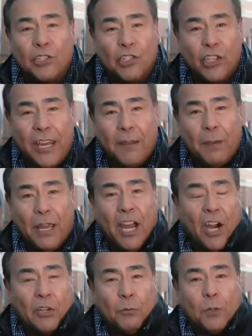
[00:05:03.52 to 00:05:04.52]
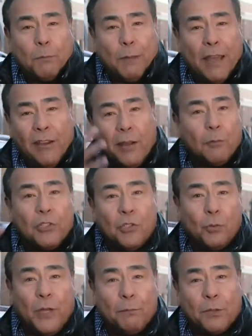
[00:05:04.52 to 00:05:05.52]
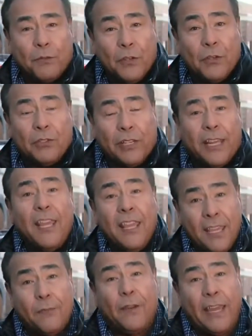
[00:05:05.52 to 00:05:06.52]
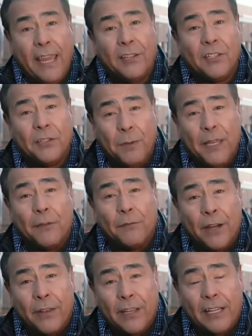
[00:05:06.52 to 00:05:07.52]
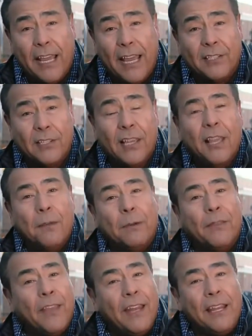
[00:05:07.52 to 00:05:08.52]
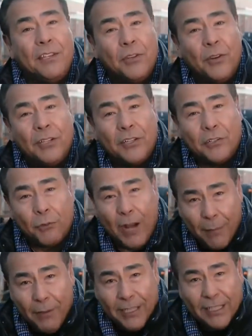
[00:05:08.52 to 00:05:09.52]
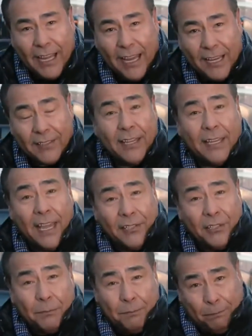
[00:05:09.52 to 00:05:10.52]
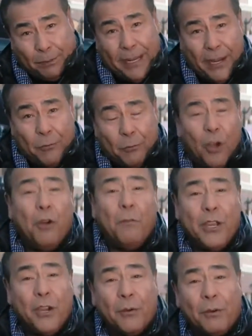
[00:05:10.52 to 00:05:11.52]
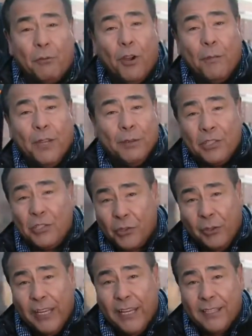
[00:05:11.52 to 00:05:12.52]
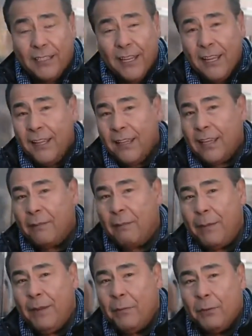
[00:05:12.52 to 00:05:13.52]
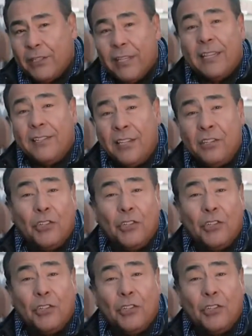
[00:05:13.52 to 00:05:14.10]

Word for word: shake, my heart would pound, I would sweat profusely if I had to speak in front of the class. But then I joined a drama class. I got to play Romeo in Romeo and Juliet. And maybe it was kissing